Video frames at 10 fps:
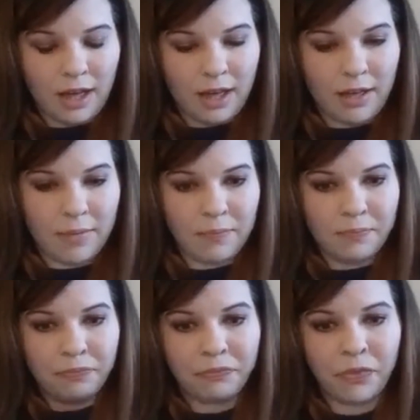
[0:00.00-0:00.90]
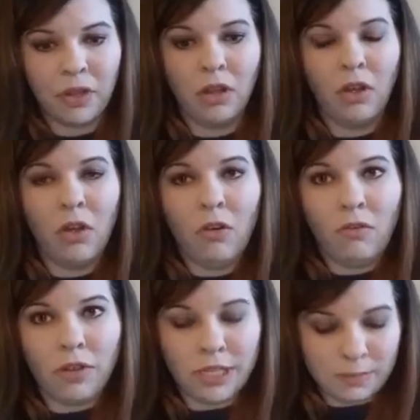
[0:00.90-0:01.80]
Um,
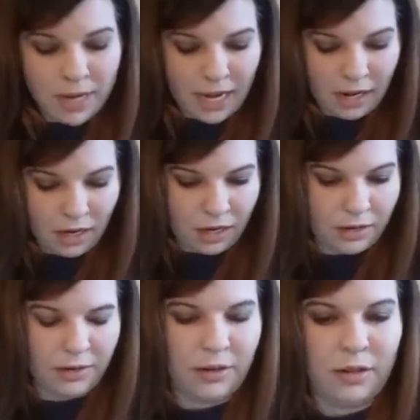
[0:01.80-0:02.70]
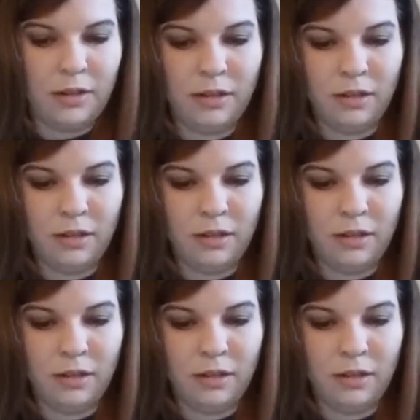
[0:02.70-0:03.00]
for this pattern,